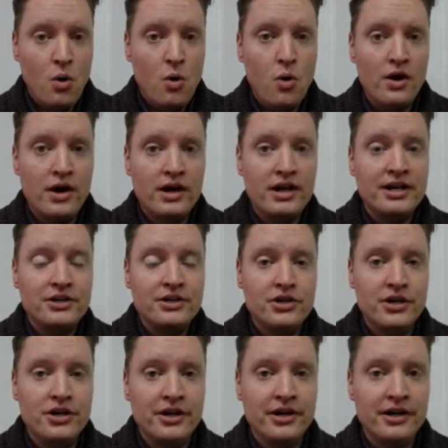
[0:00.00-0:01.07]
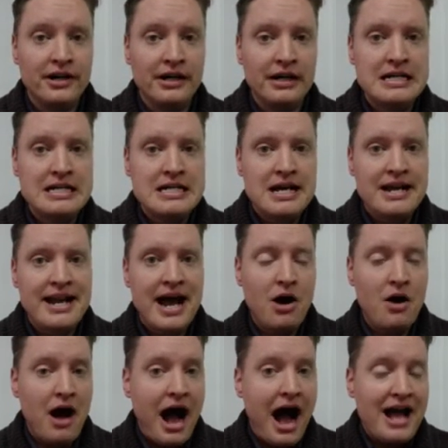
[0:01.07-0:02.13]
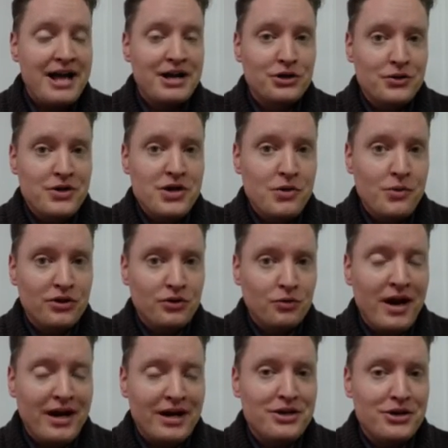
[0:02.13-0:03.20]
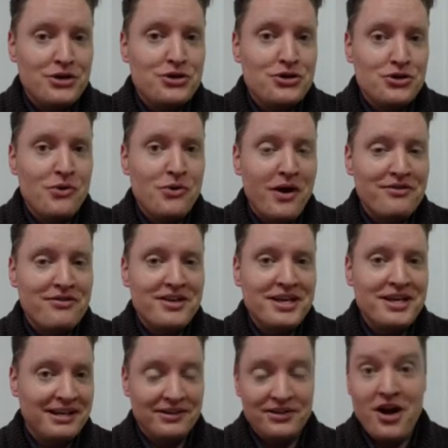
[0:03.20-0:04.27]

Or concur. Now I agree with what you are thinking.